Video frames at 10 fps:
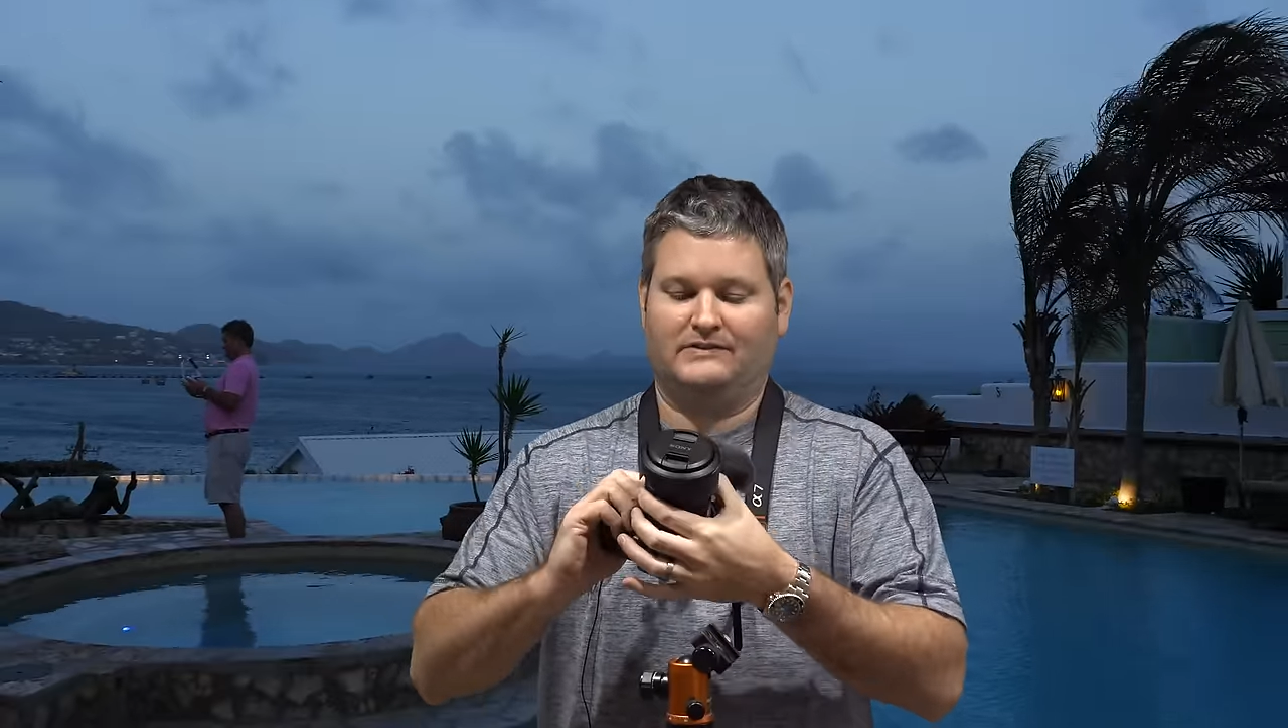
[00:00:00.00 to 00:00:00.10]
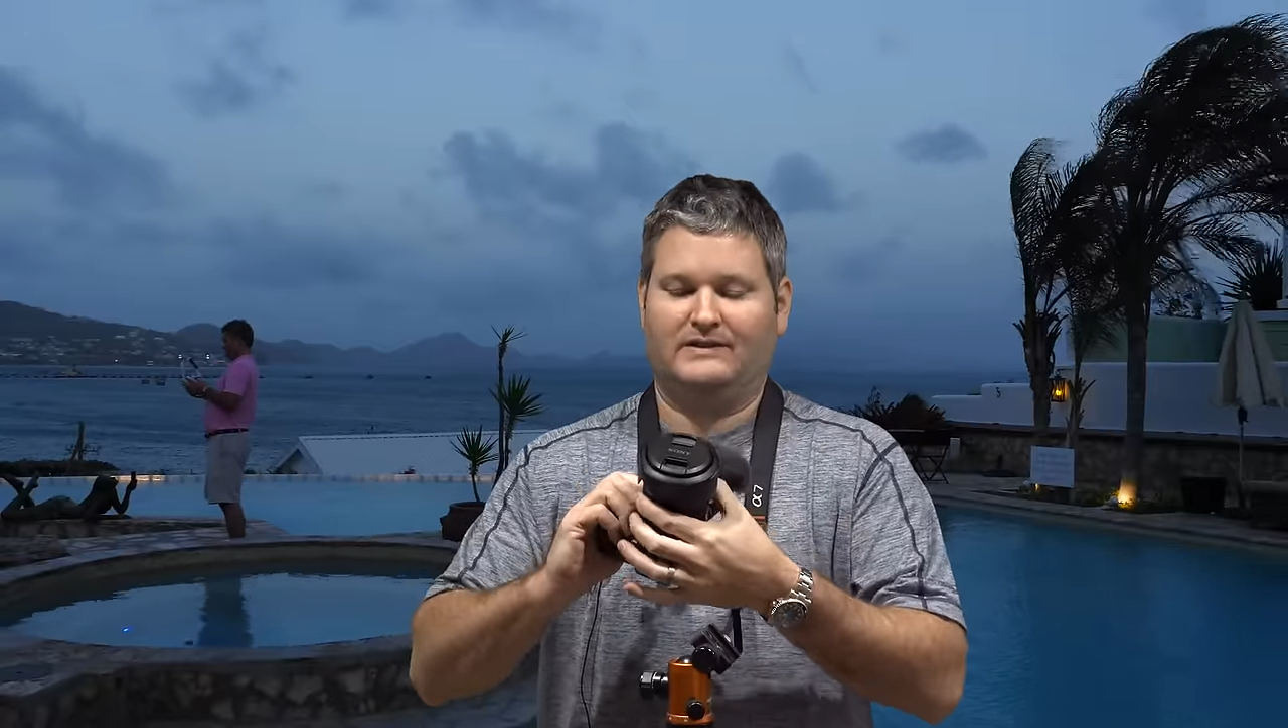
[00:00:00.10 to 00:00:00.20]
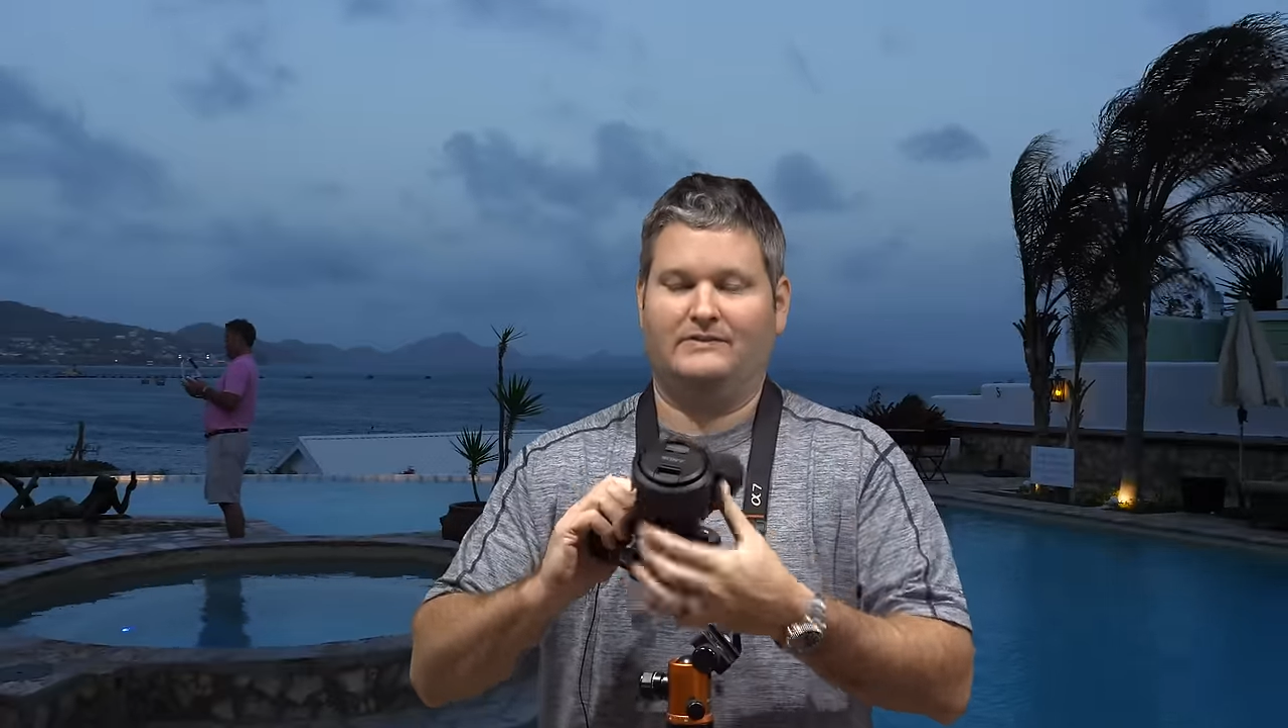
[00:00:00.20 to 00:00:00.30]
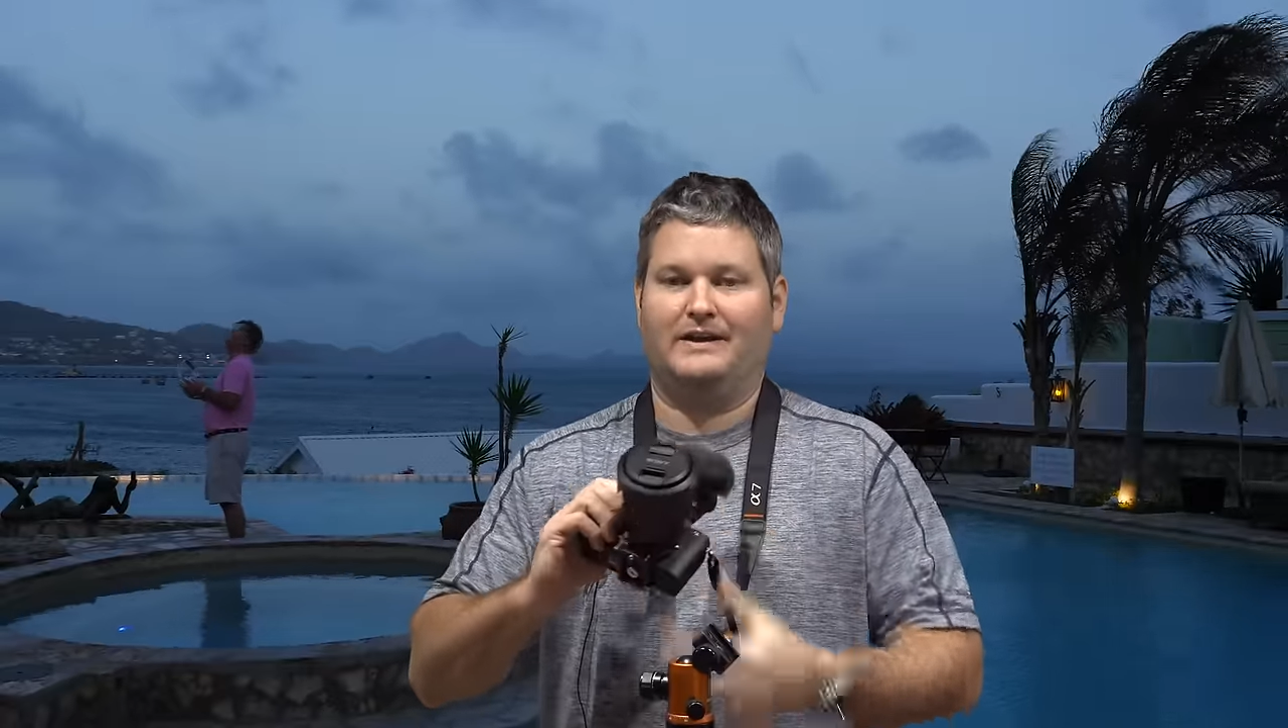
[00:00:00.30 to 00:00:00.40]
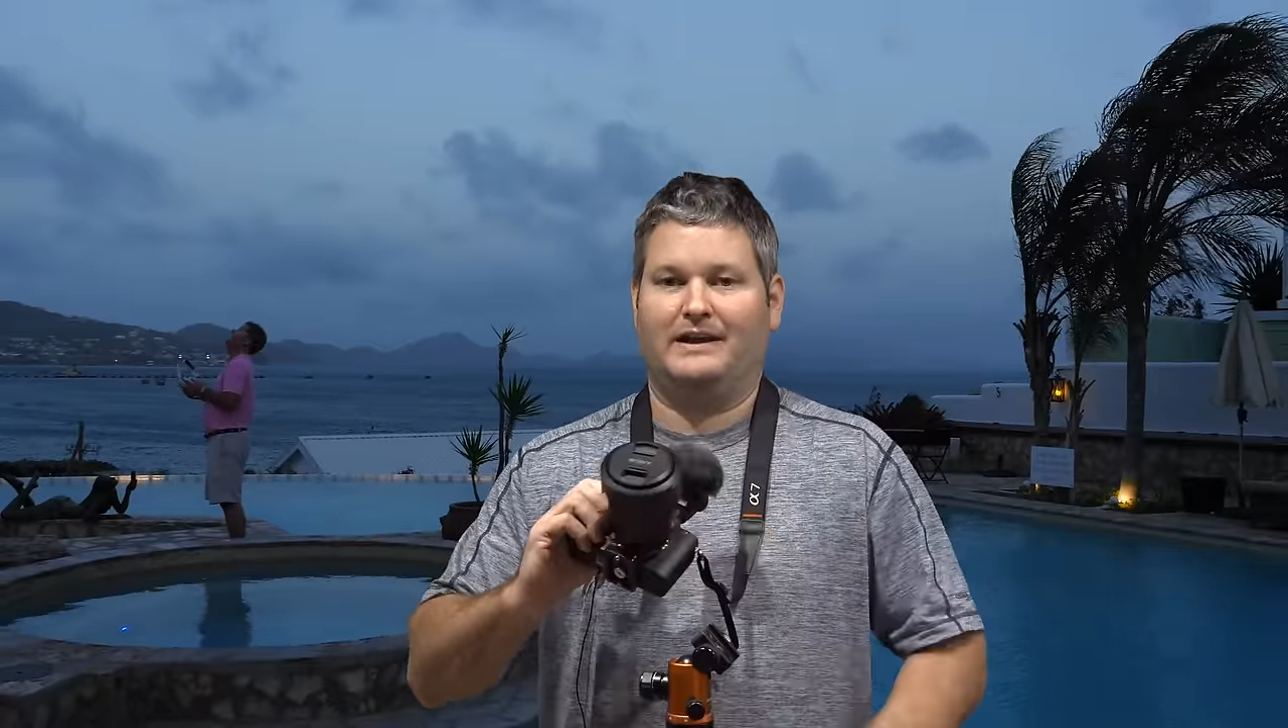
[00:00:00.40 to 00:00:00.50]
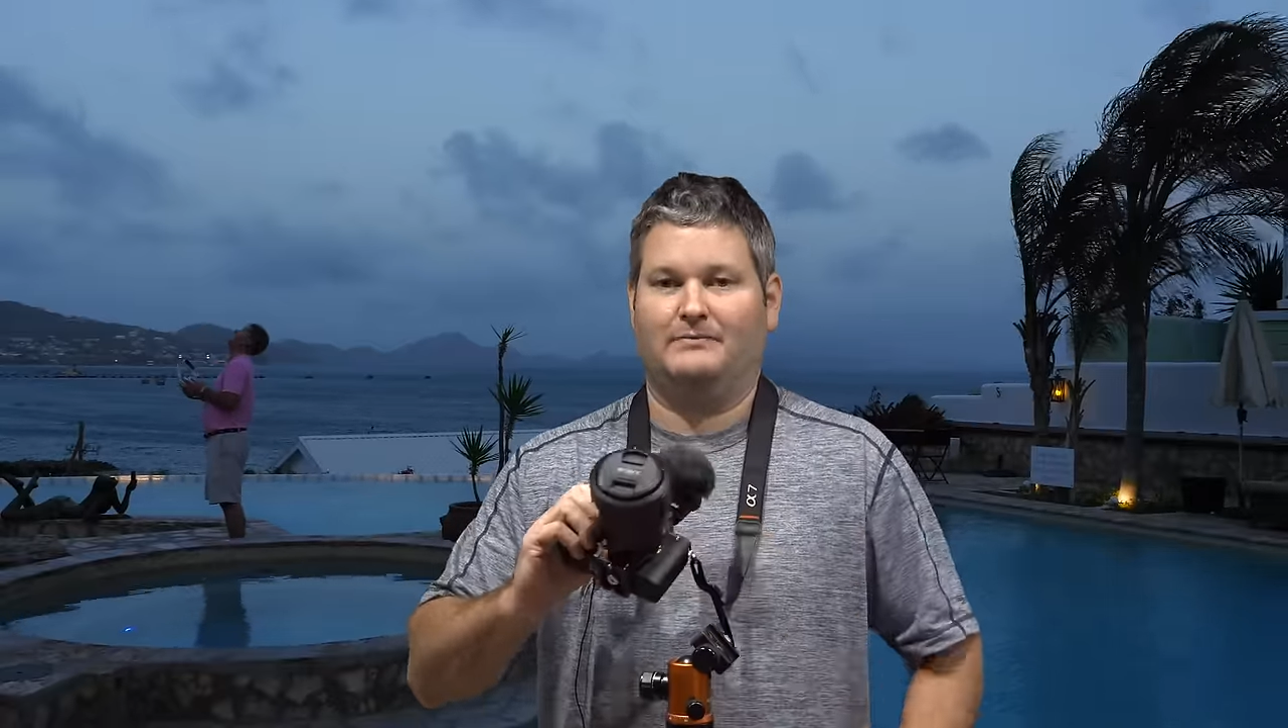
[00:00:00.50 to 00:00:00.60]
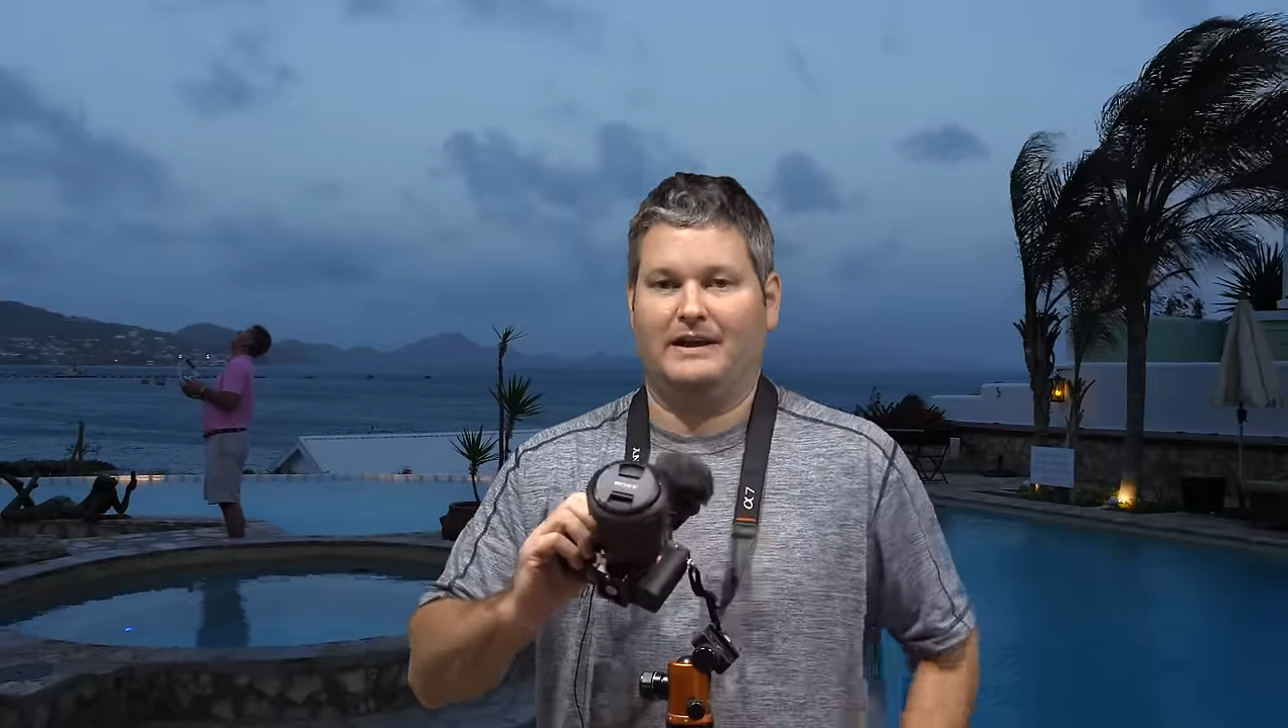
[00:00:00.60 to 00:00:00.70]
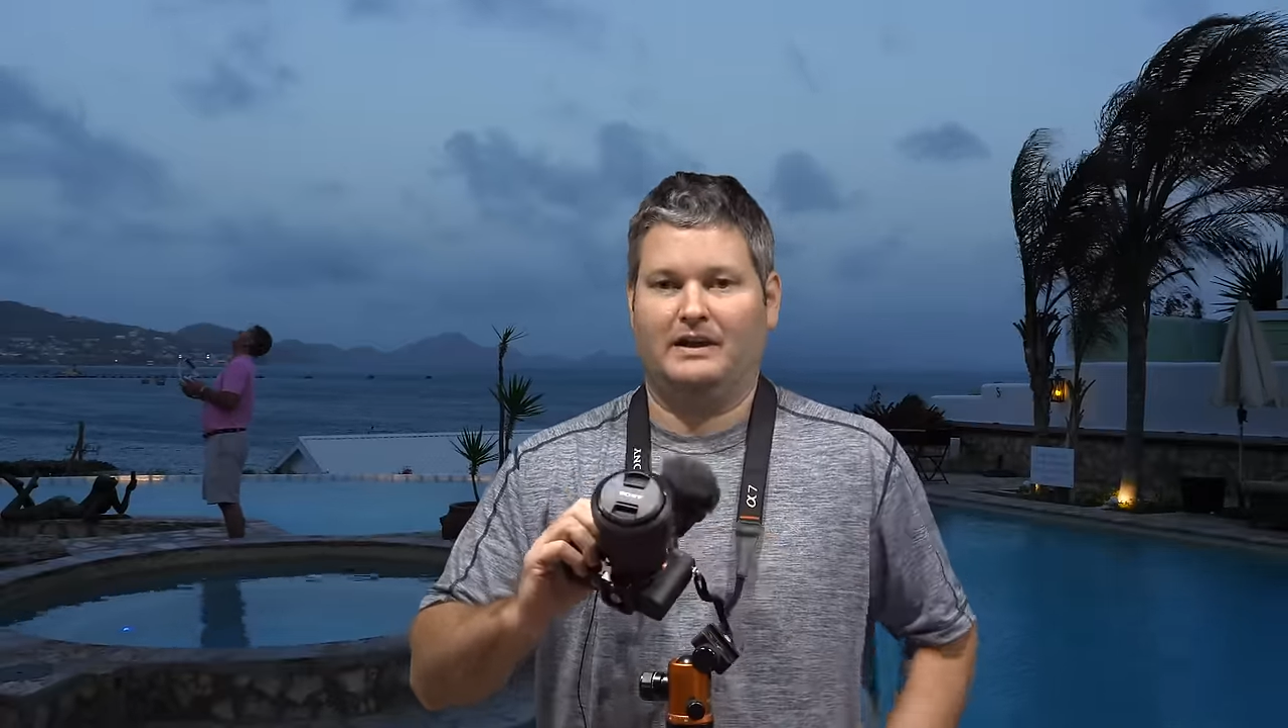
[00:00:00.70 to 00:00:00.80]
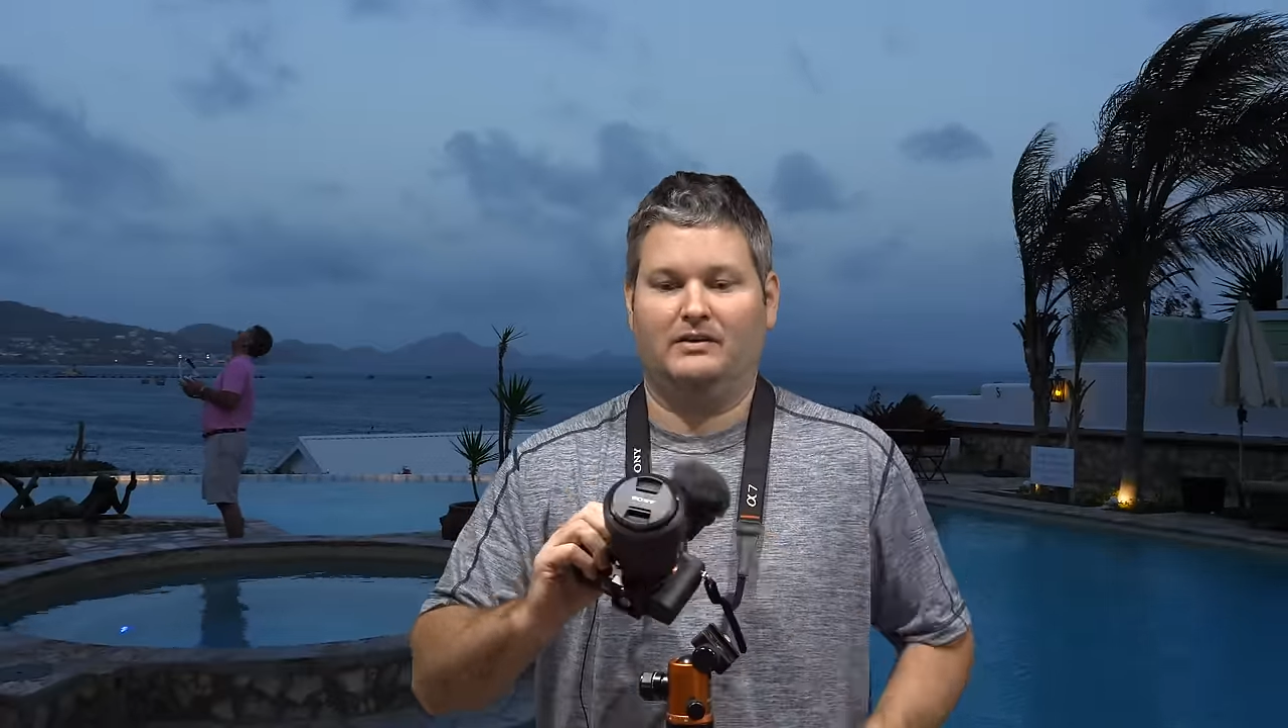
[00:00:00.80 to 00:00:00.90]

and see if I can make